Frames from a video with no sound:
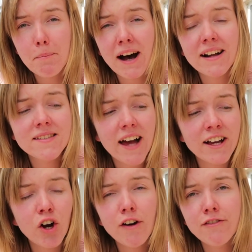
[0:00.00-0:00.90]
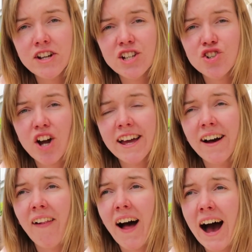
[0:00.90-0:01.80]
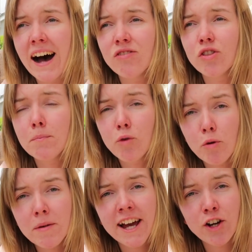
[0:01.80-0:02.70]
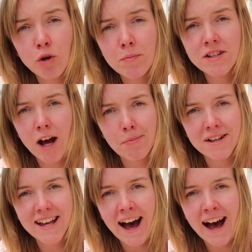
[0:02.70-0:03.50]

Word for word: but I got a free trial and the moment I opened up this